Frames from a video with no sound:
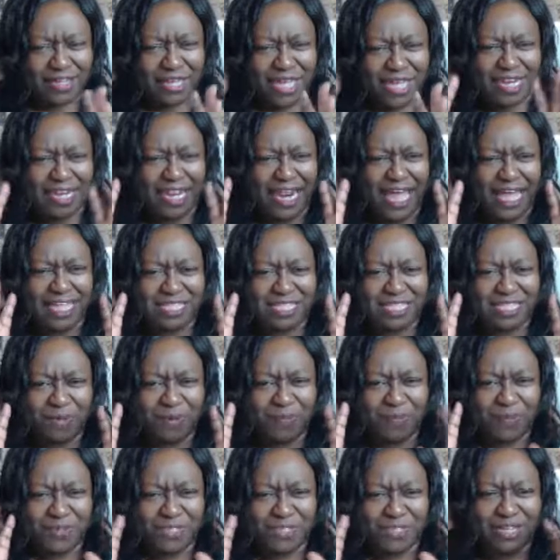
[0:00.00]
and it has to be
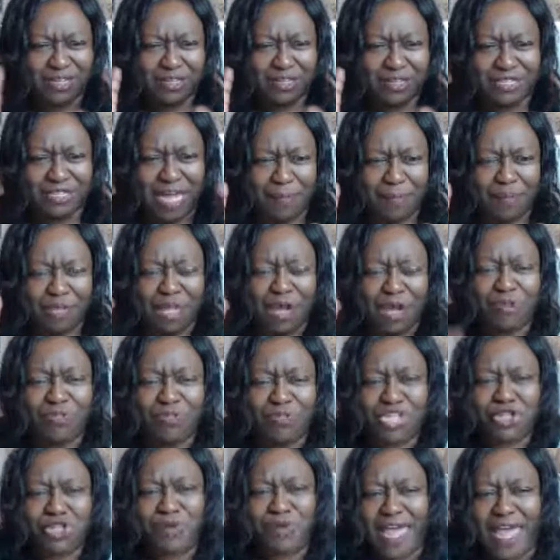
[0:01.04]
a particular type of loan
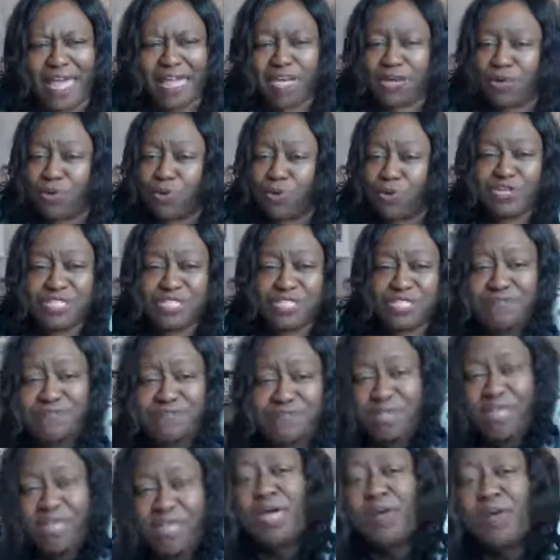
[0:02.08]
that you had in order to
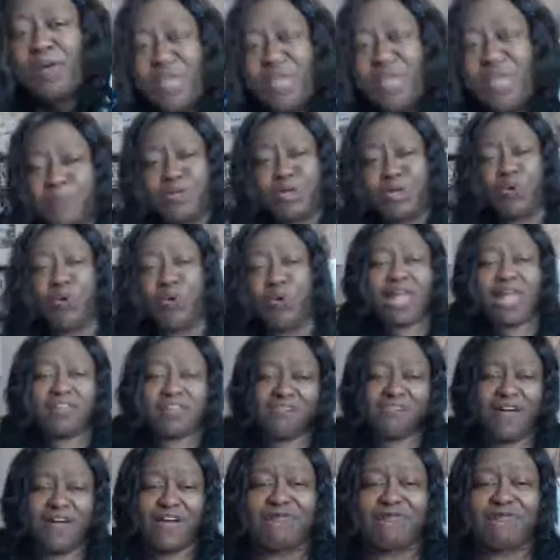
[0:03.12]
even be able to
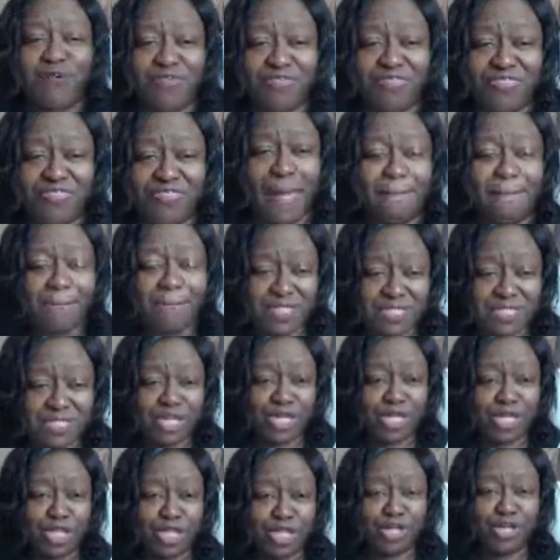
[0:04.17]
qualify for that
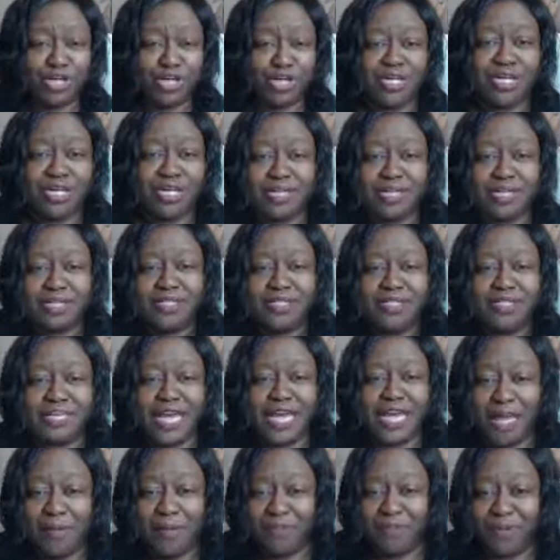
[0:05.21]
particular
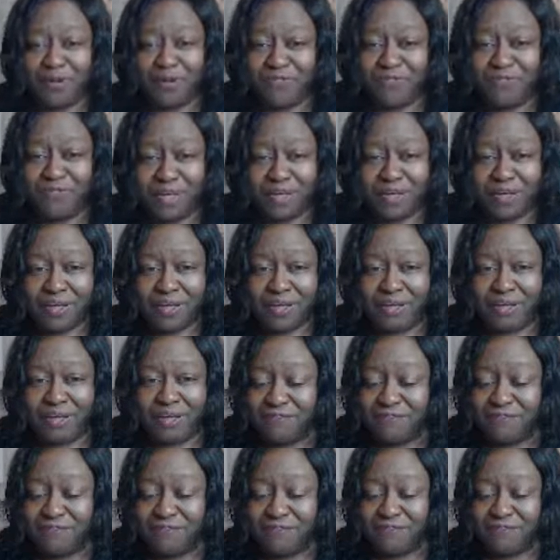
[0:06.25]
type of
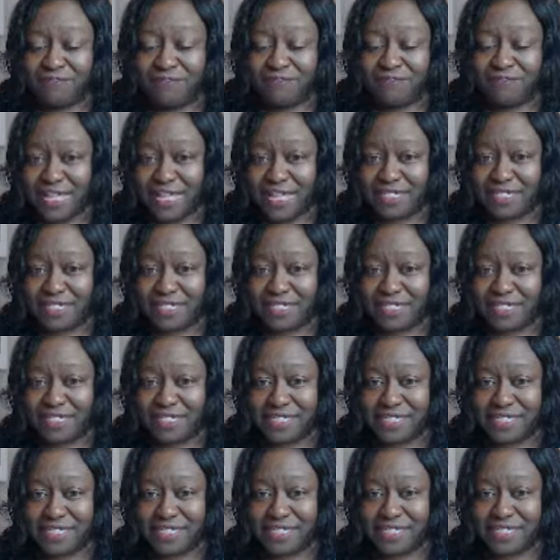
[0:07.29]
financing. Is that
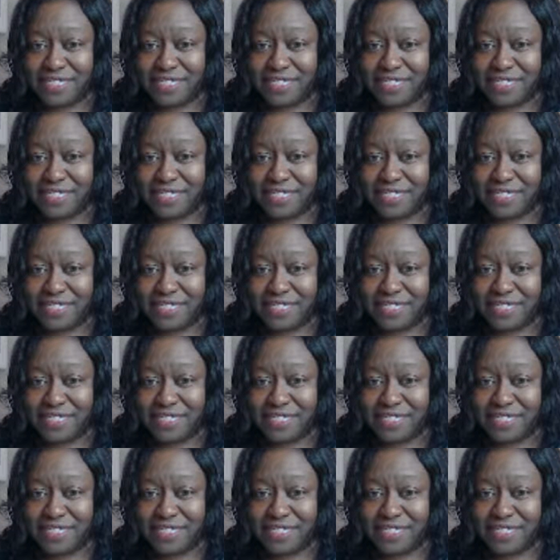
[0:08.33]
correct?